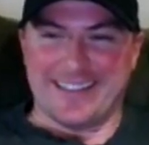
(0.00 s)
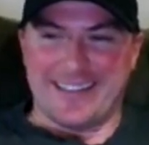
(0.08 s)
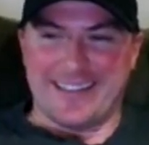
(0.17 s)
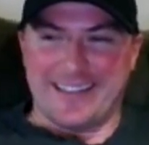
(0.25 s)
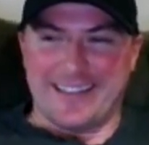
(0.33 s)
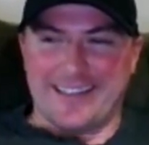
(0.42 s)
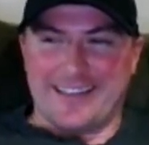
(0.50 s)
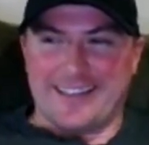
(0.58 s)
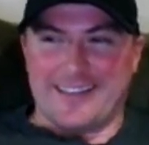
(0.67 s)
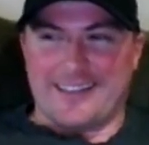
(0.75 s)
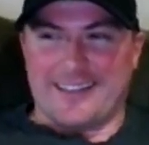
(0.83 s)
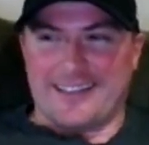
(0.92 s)
from
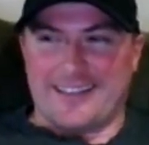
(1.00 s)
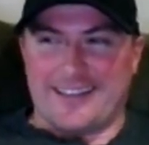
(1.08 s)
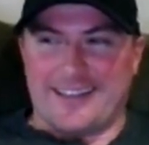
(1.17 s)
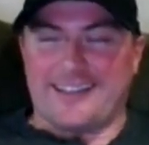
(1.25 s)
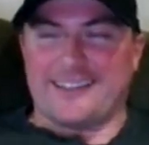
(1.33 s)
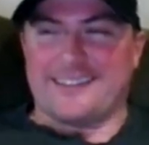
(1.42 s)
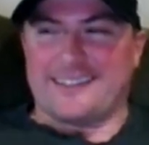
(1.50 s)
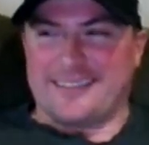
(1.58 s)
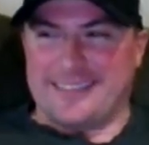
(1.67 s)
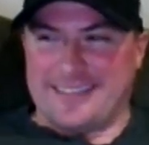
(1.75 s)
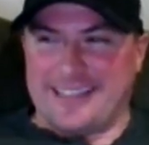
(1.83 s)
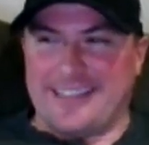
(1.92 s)
Topps? I
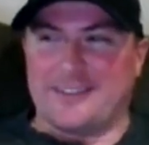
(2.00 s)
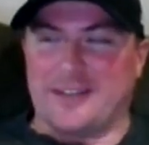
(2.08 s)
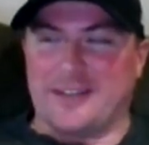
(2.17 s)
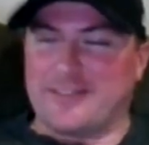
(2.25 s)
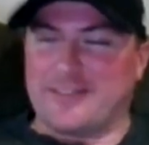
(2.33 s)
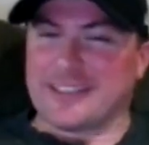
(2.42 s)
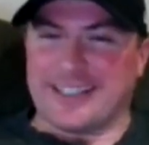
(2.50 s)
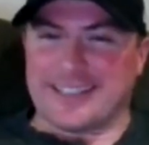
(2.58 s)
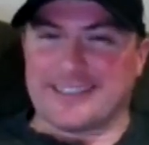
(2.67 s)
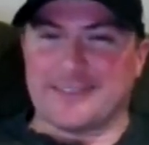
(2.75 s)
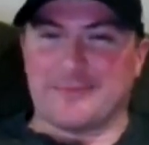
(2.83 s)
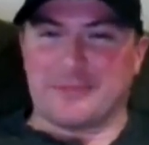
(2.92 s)
they do have a
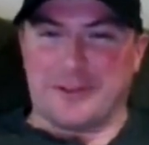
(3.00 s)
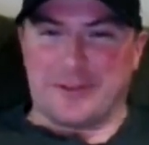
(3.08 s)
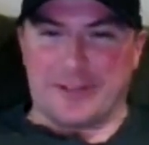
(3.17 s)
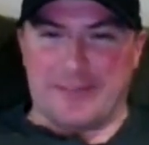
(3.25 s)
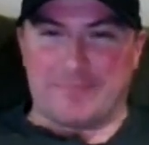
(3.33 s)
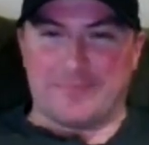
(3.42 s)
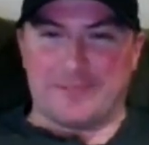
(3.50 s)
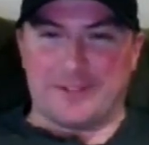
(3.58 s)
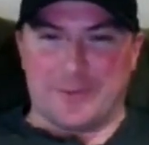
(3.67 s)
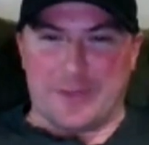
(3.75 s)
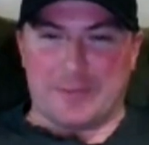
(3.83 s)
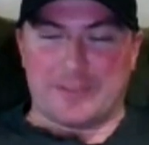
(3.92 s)
custom program
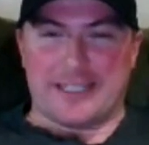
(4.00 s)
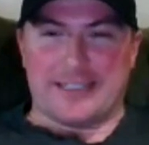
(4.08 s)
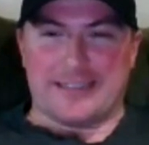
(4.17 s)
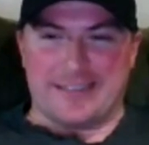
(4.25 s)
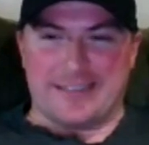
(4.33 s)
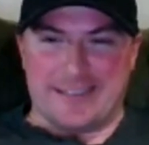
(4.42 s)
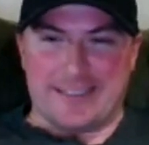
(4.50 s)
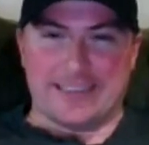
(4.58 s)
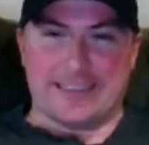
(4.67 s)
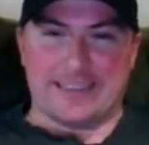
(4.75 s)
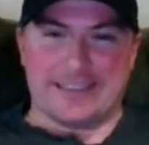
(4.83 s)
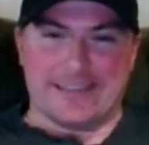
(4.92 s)
on the website.
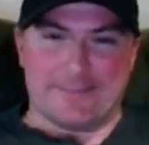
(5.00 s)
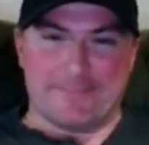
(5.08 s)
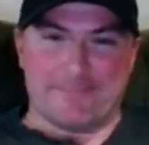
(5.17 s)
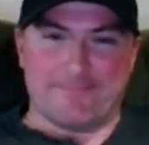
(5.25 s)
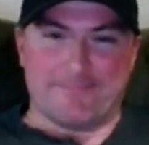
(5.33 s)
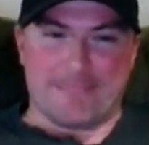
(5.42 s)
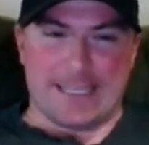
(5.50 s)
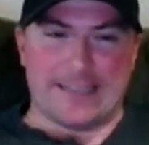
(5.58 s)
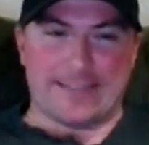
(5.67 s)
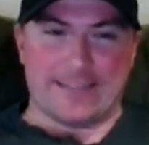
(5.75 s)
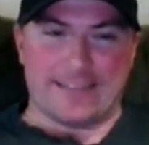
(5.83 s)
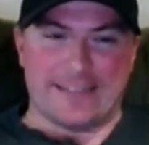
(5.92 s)
Um, okay.
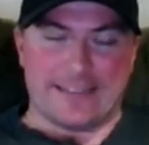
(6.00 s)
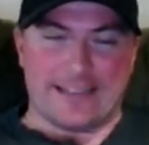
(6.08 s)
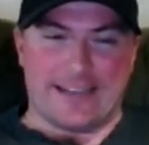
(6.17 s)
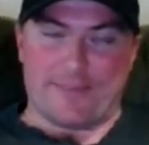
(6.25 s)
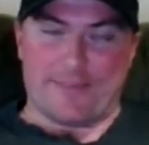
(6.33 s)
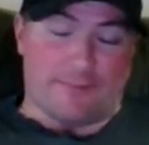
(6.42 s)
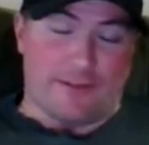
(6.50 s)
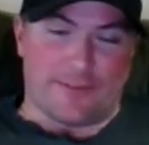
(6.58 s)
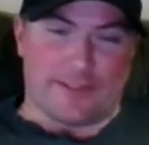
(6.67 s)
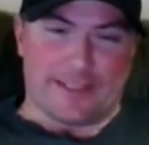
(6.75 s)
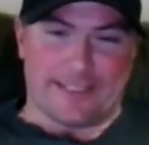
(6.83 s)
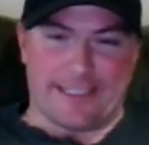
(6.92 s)
Yeah, I've I've
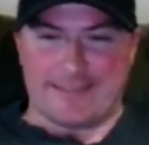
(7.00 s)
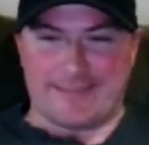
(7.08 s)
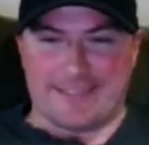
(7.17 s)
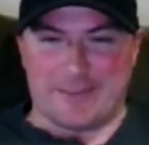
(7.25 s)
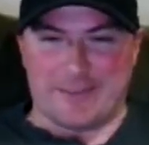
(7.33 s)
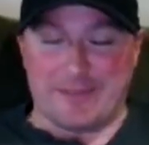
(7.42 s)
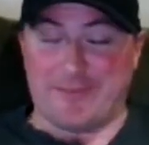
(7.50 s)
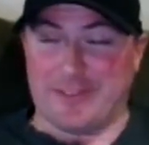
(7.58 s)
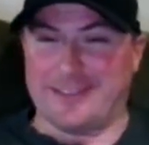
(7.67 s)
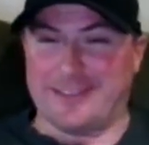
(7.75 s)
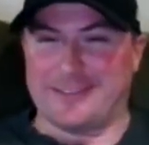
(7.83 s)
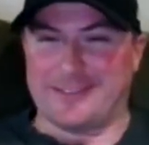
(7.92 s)
never done it. It would be
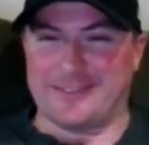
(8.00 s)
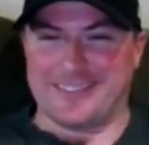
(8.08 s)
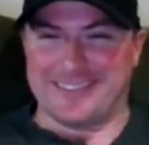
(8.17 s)
fun to do.